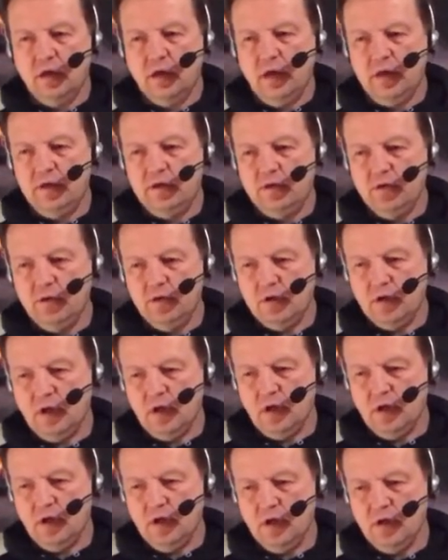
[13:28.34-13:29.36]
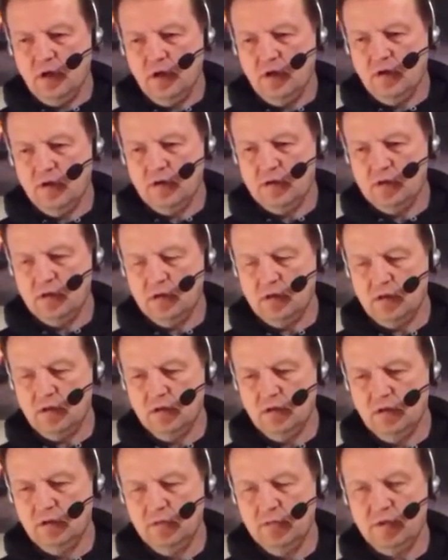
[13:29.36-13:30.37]
I took a
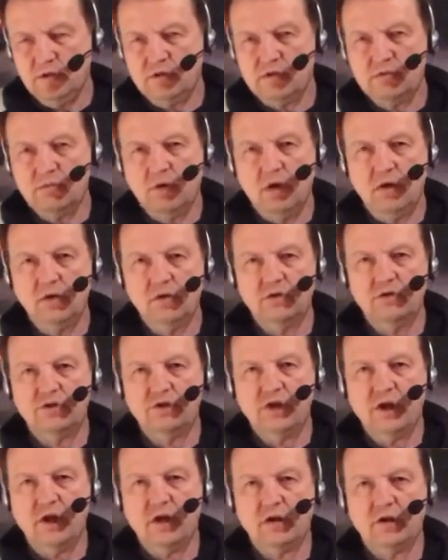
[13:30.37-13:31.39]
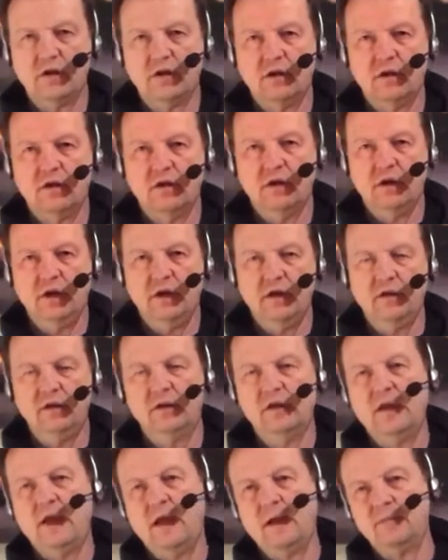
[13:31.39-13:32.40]
little bit smaller check
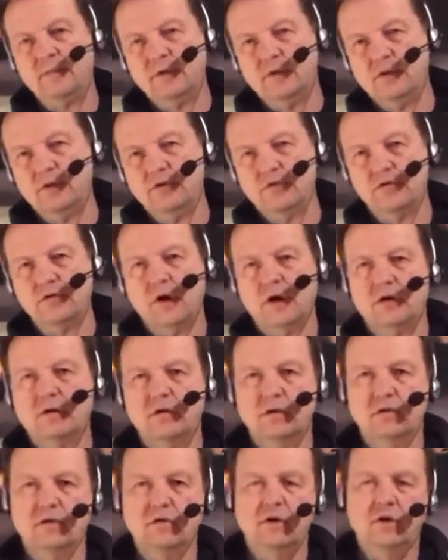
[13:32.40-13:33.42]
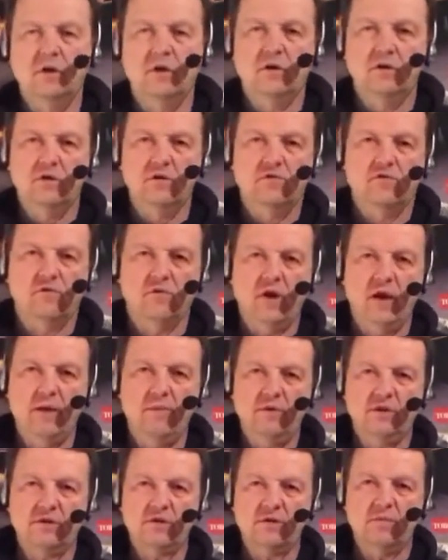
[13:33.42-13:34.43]
and kept the truck. The
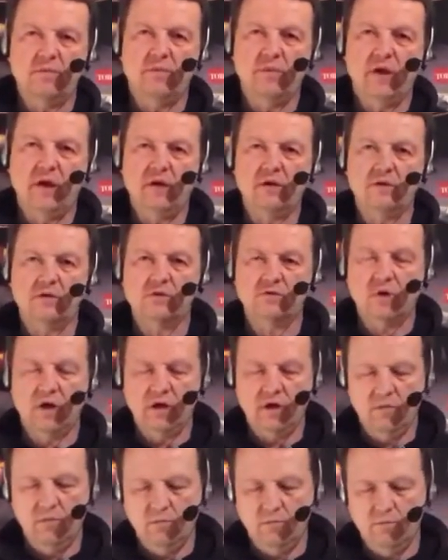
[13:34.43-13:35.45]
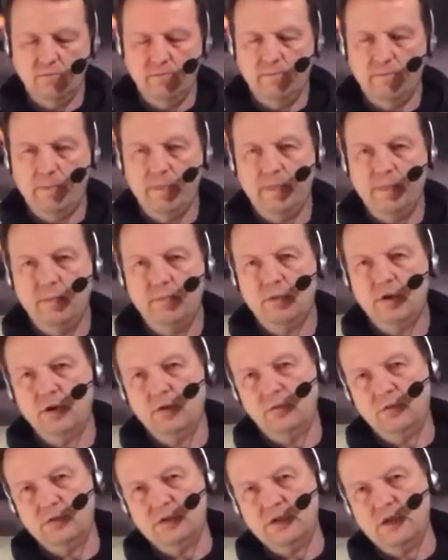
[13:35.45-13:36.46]
frame isn't bent, but
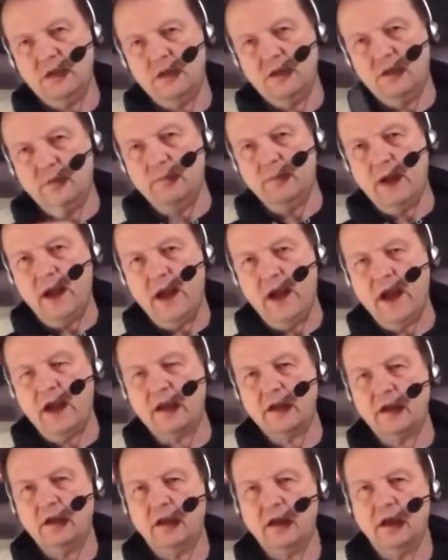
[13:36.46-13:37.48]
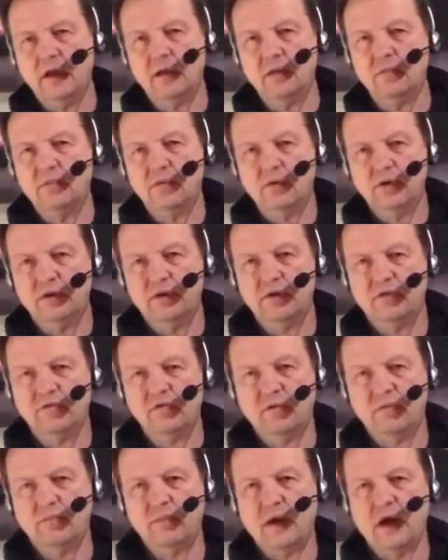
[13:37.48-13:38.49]
it was hit in the back, and I can put a
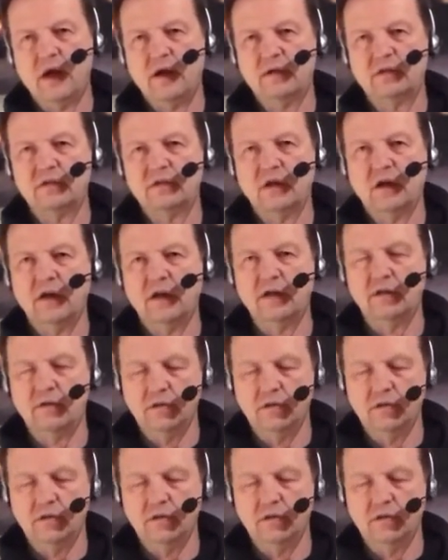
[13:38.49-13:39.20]
different box on it.